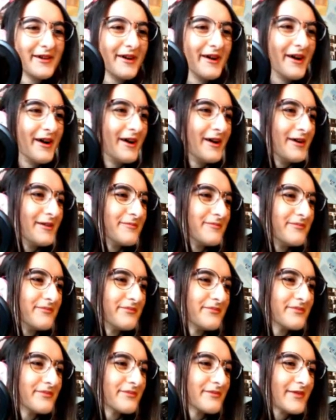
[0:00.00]

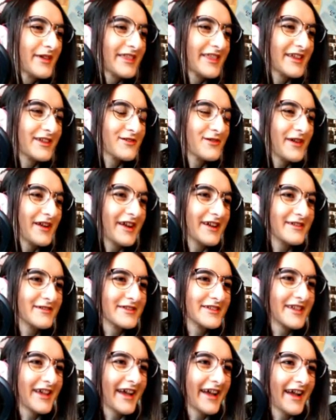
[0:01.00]
but this one I
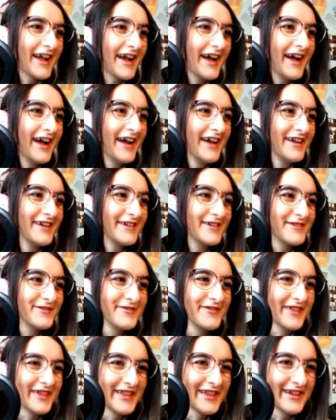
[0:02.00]
was like, I don't
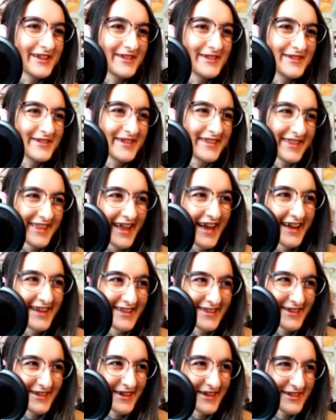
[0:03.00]
feel like doing that,
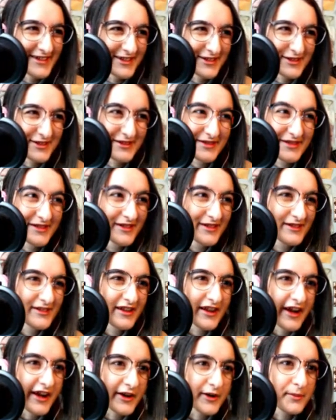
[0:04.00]
so I just
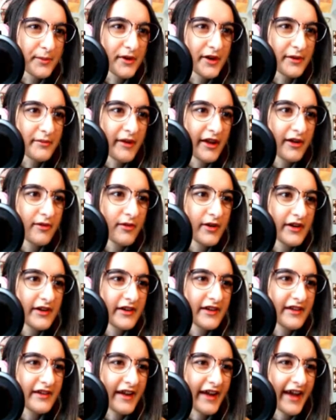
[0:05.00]
got a pre-made one,
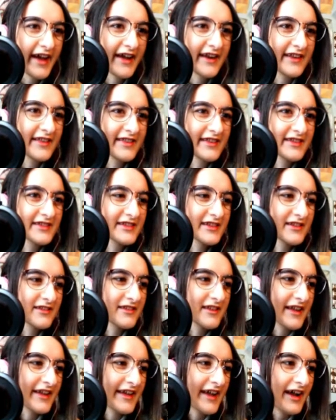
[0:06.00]
and I added this little
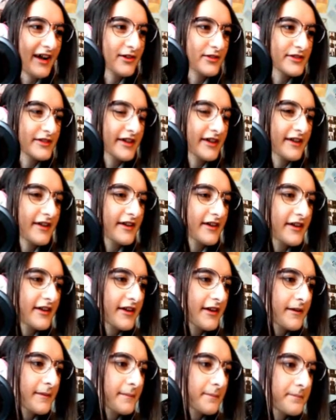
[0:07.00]
like outside area.